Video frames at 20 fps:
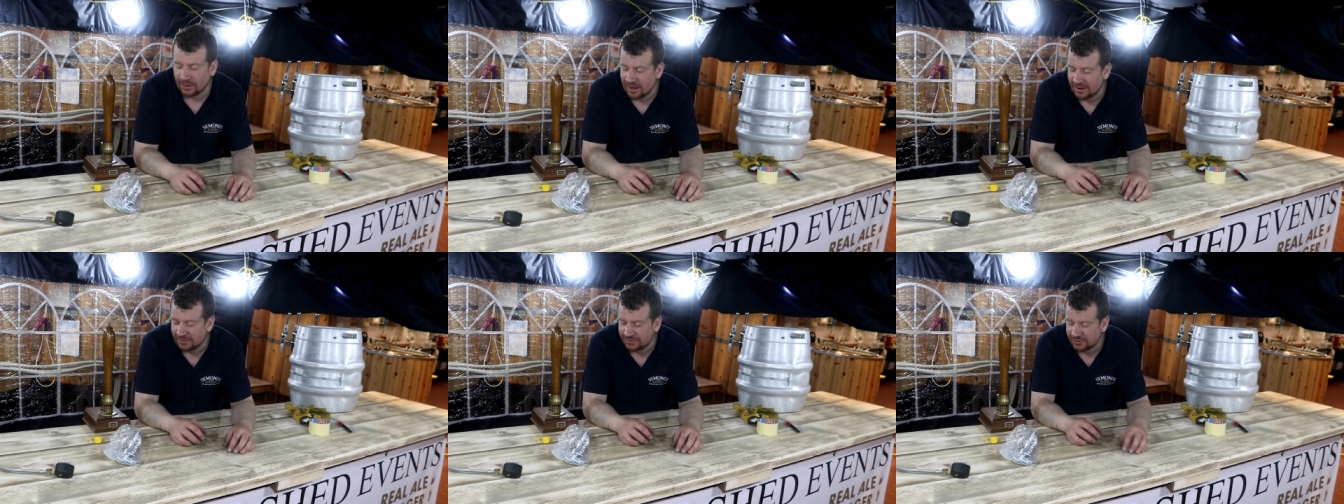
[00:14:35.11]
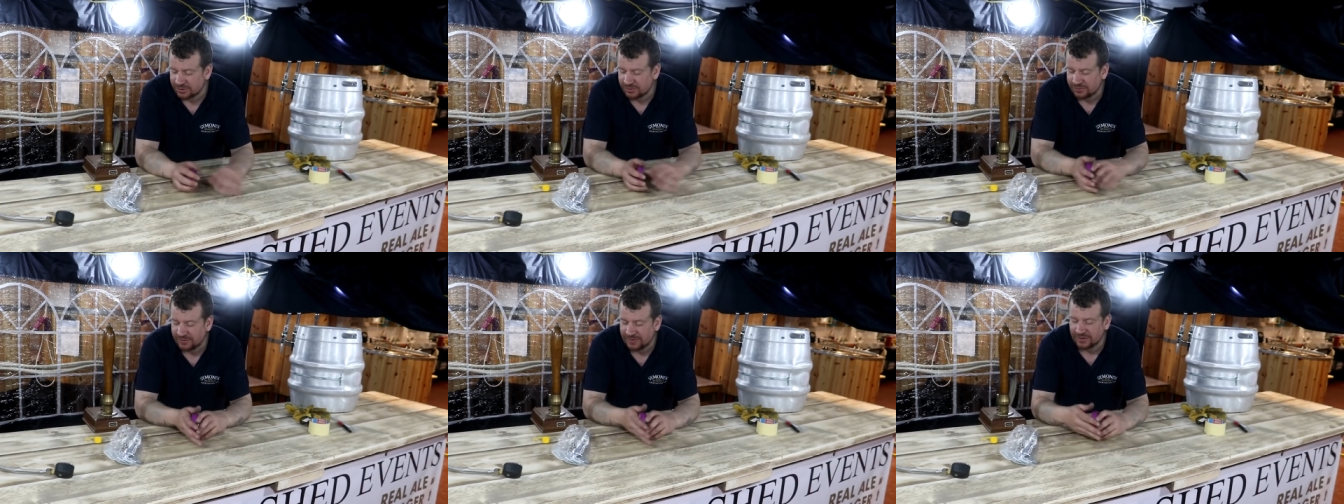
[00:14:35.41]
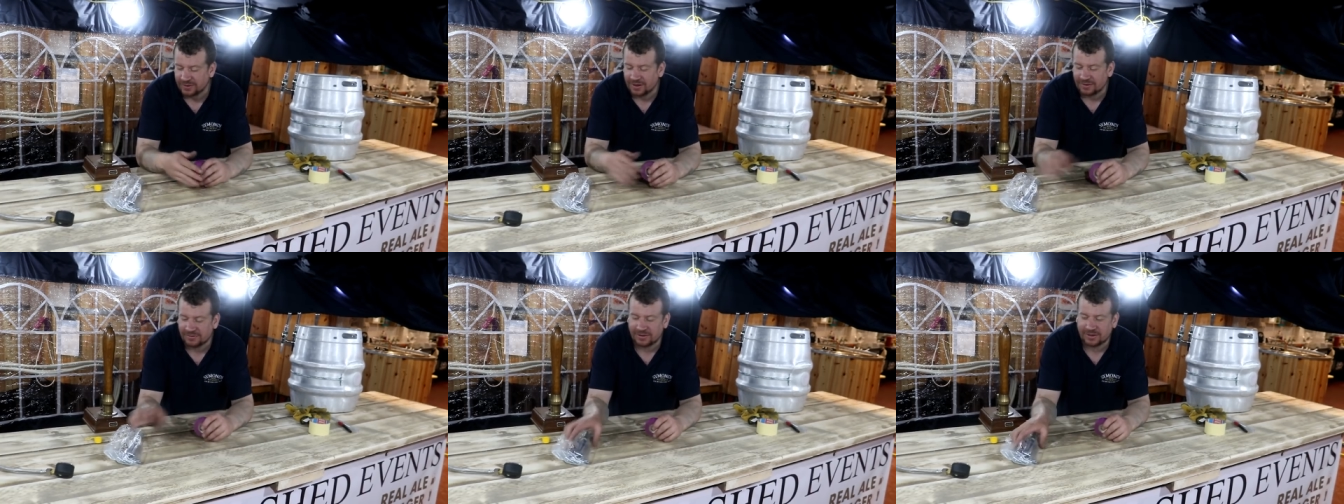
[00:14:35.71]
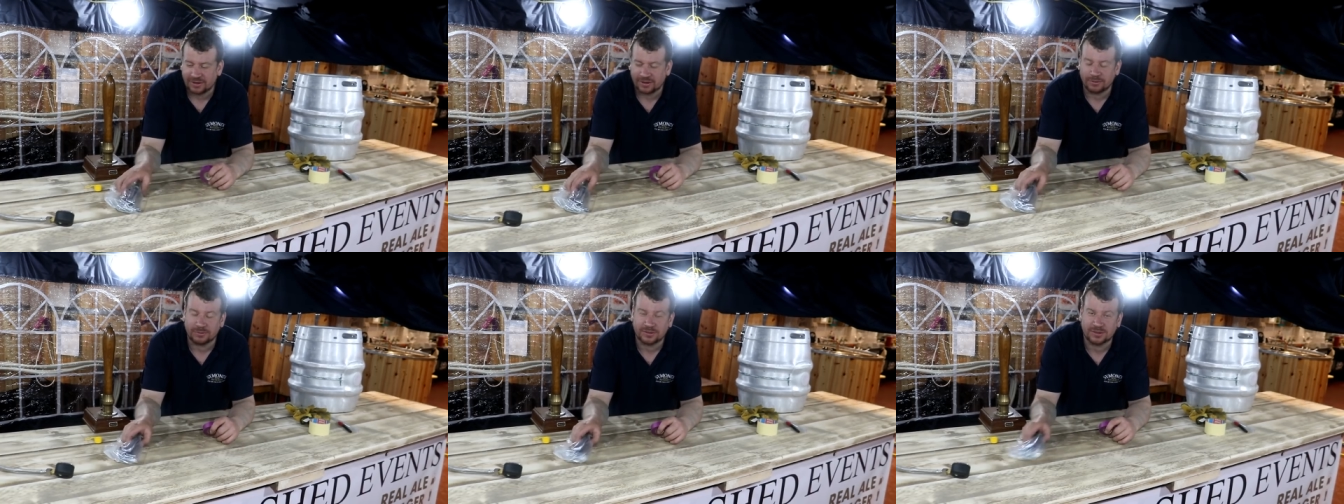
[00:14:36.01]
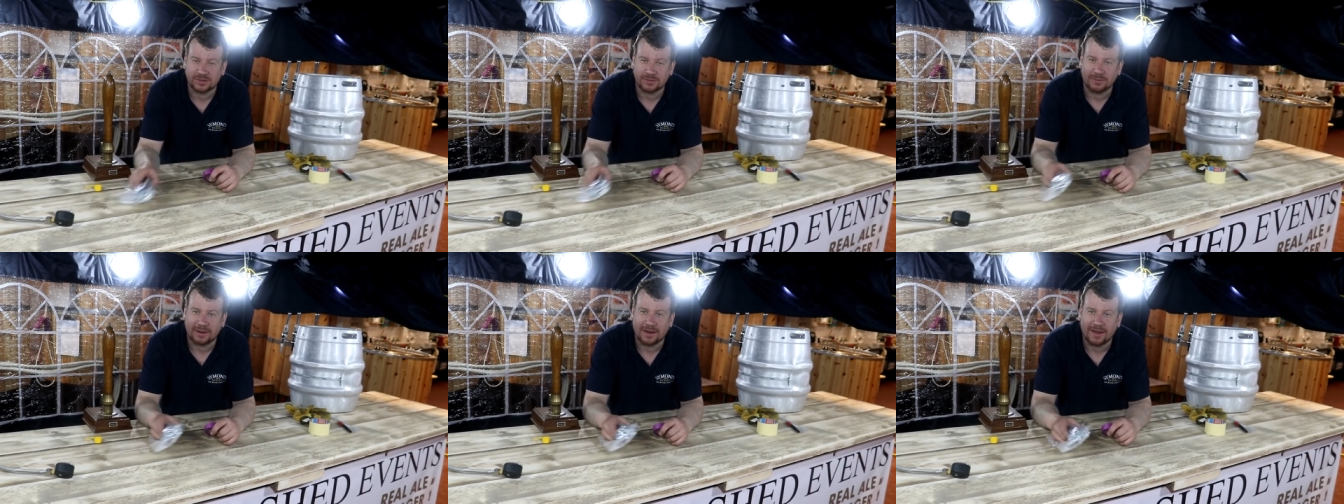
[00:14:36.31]
I've just filled everything up with
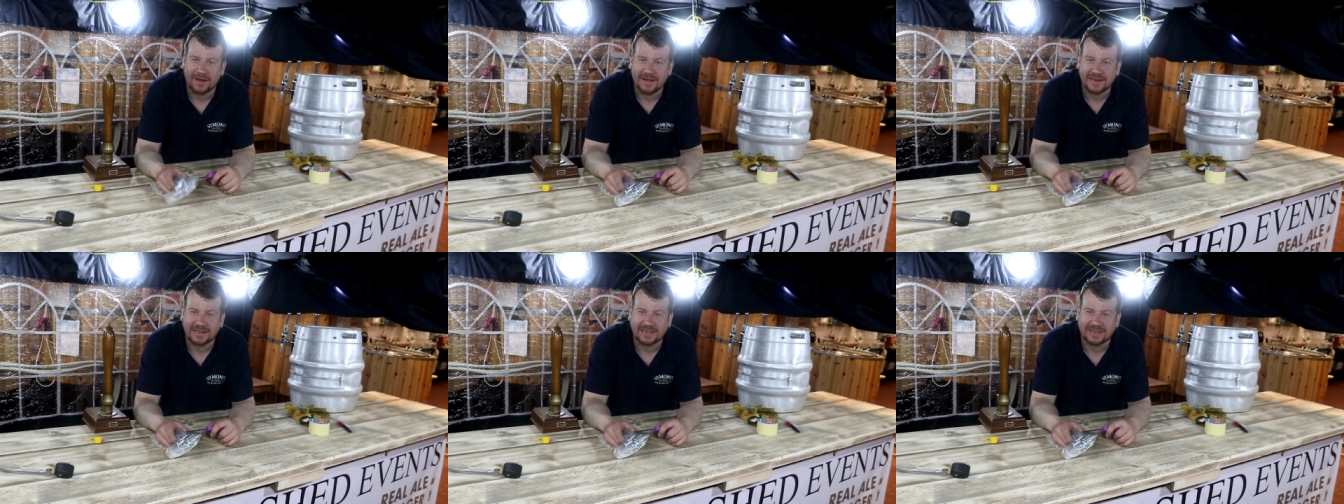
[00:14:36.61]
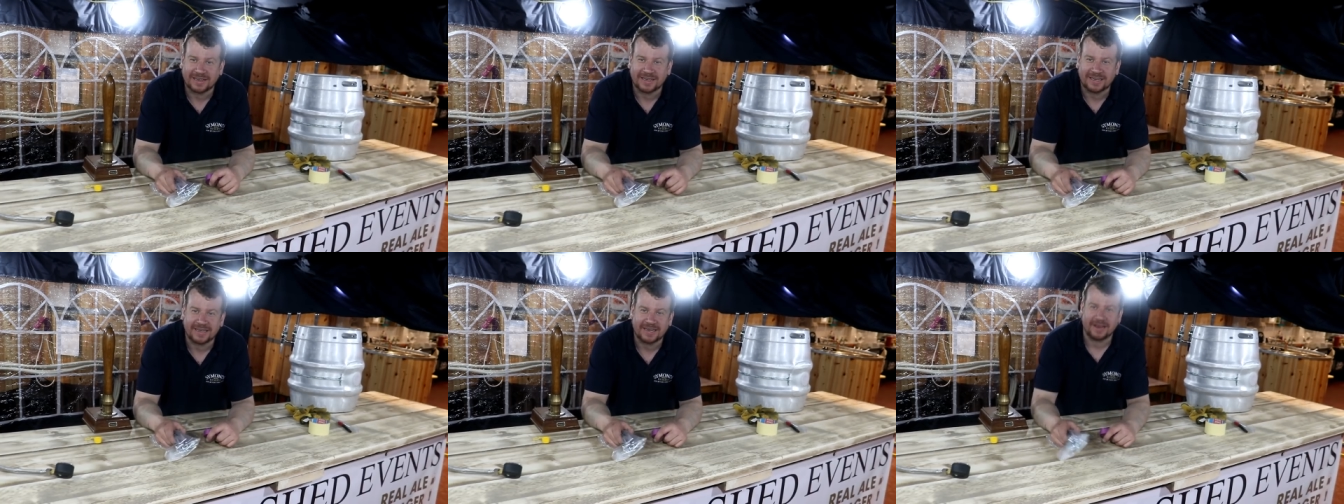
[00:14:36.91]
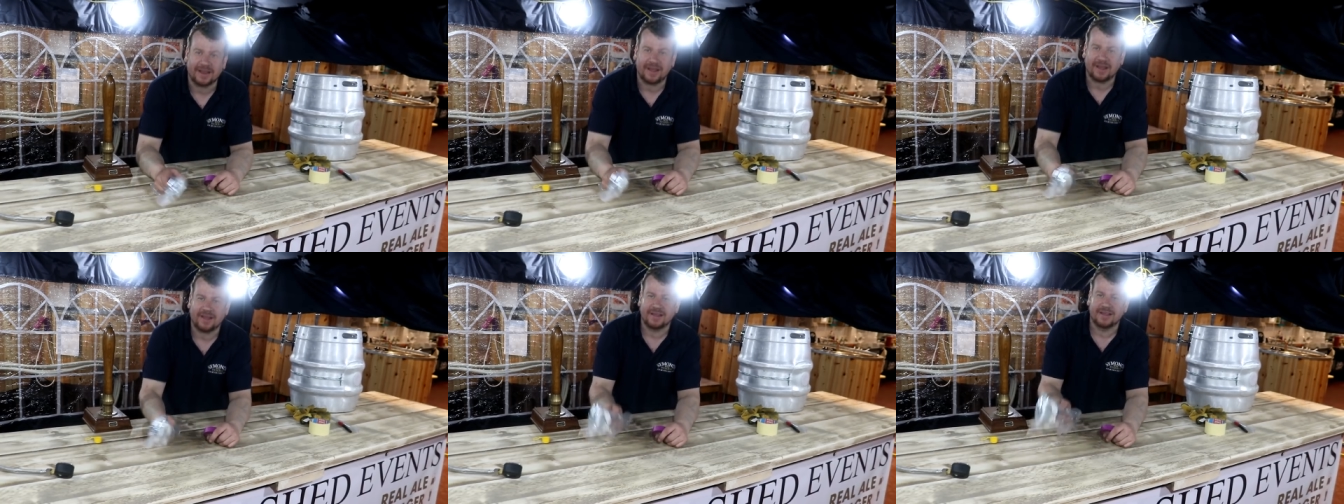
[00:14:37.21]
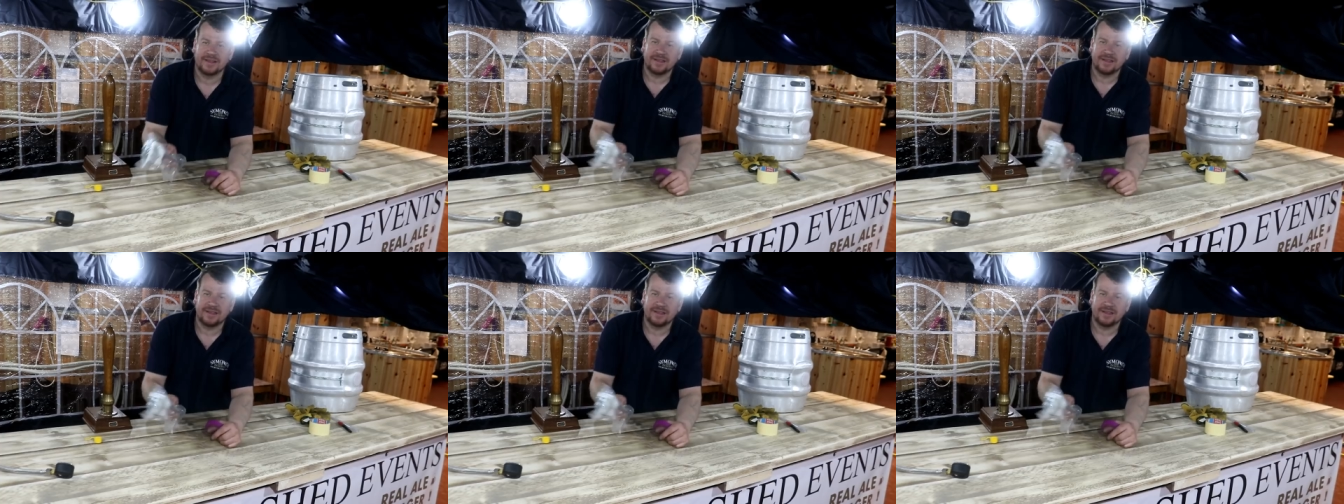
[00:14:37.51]
some line cleaner,